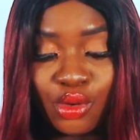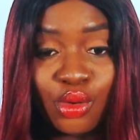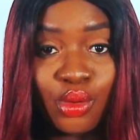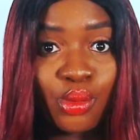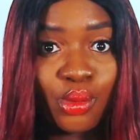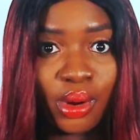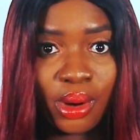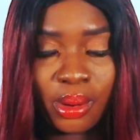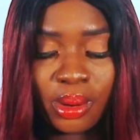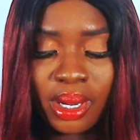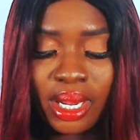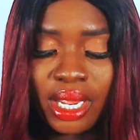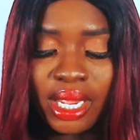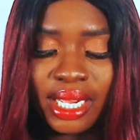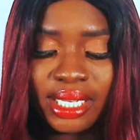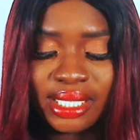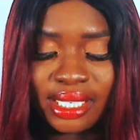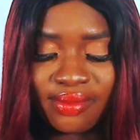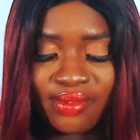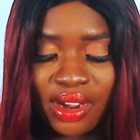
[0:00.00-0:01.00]
Don't worry,
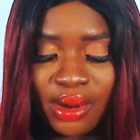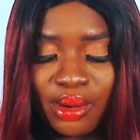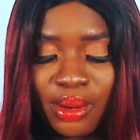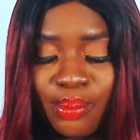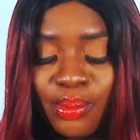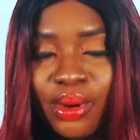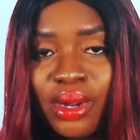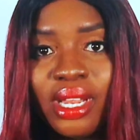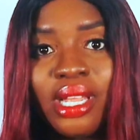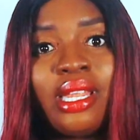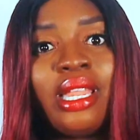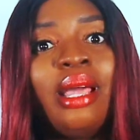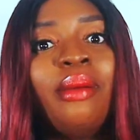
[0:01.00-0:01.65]
it's very important.